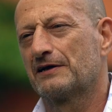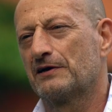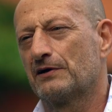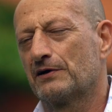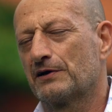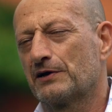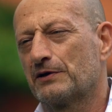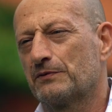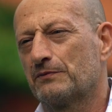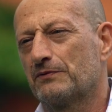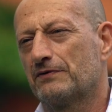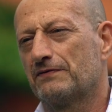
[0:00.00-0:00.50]
got
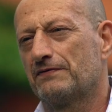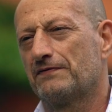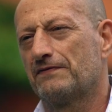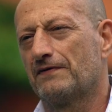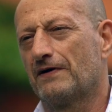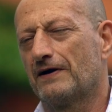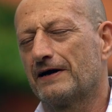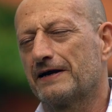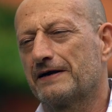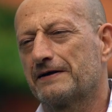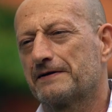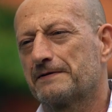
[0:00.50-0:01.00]
into a
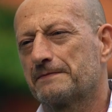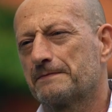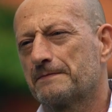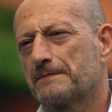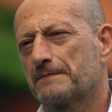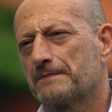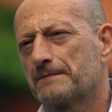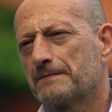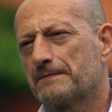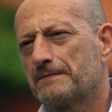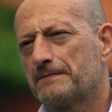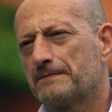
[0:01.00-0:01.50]
fight
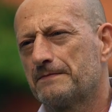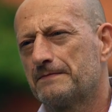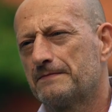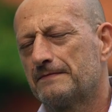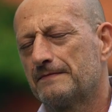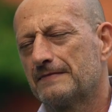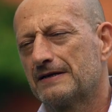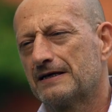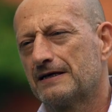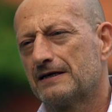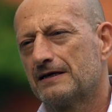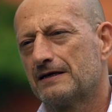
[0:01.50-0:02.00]

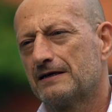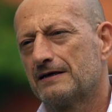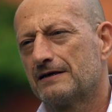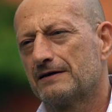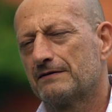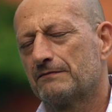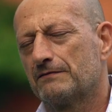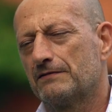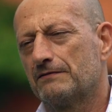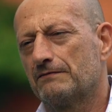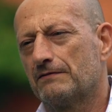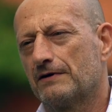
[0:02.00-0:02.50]

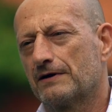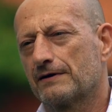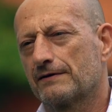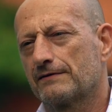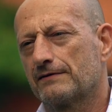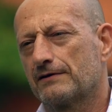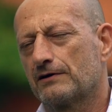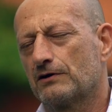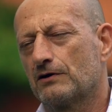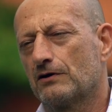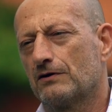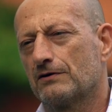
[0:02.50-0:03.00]
with one of
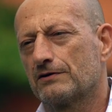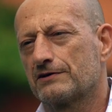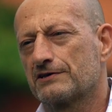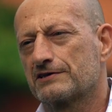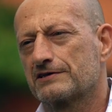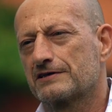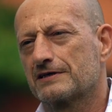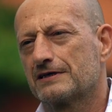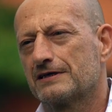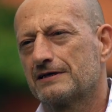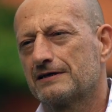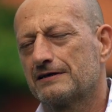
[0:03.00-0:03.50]
the
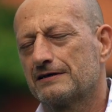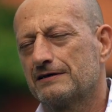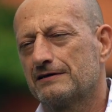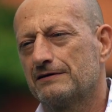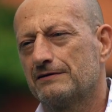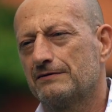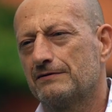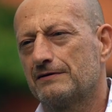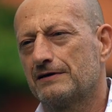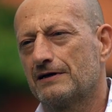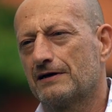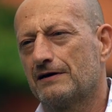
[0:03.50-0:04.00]
gods
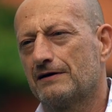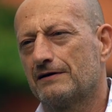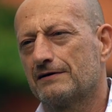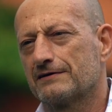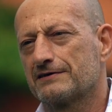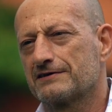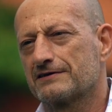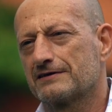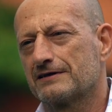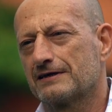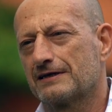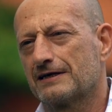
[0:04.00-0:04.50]
who
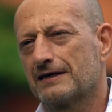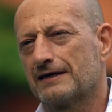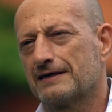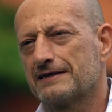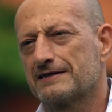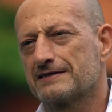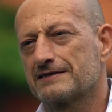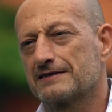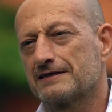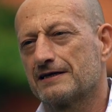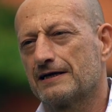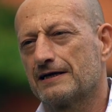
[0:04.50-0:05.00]
guards the gates to